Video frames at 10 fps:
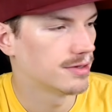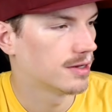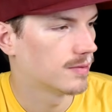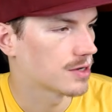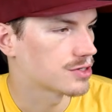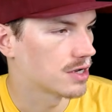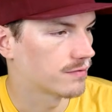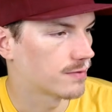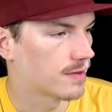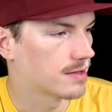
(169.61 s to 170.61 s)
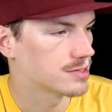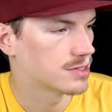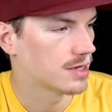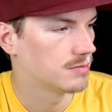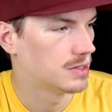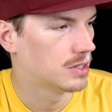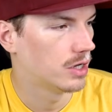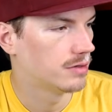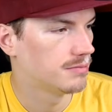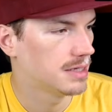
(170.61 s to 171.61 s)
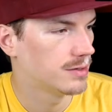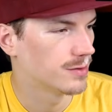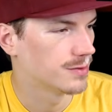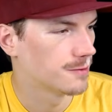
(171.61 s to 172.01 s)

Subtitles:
watch out for that statement, unmetered.